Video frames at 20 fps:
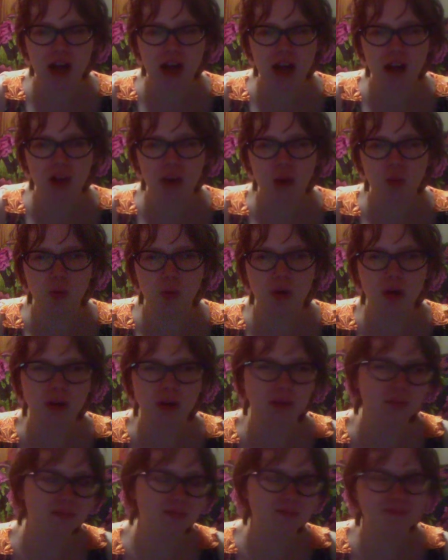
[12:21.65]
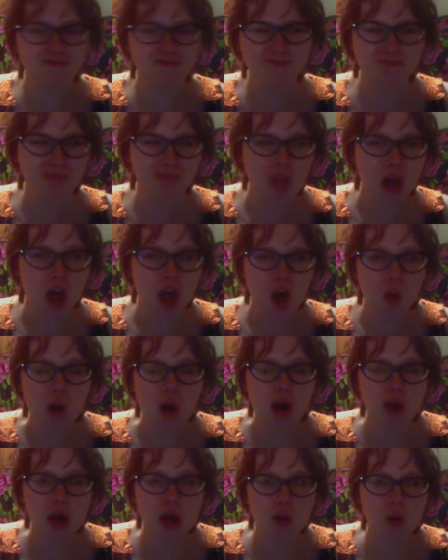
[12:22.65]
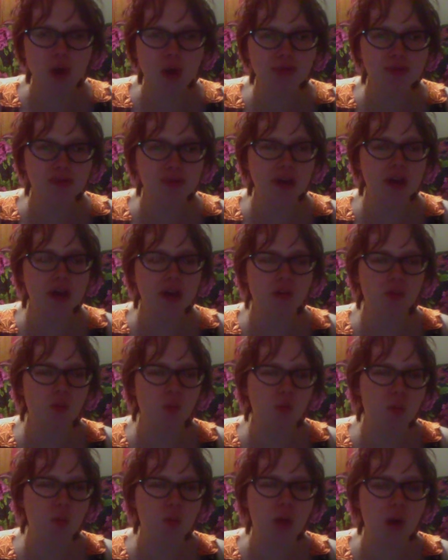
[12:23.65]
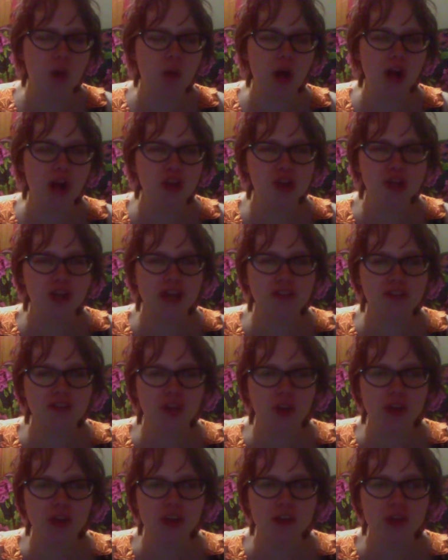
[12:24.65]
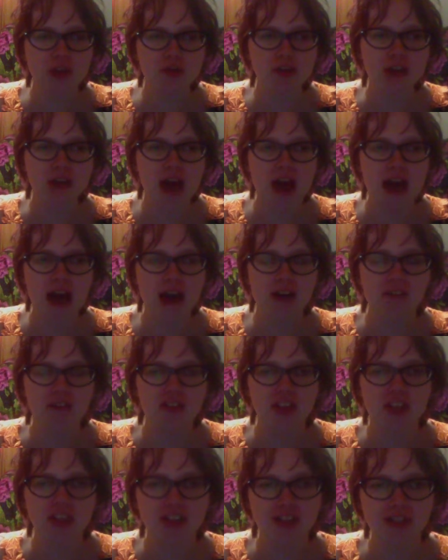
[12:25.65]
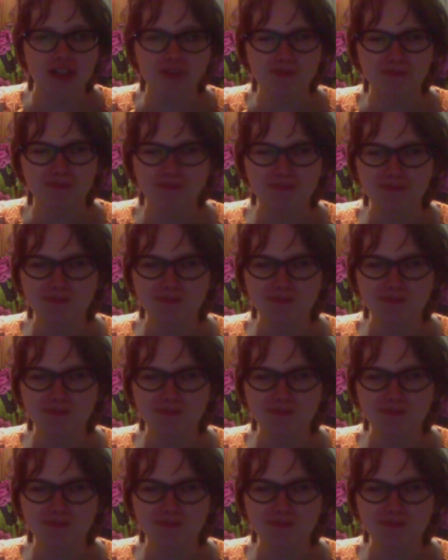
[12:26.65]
Uh, while I won't say, while she definitely doesn't have the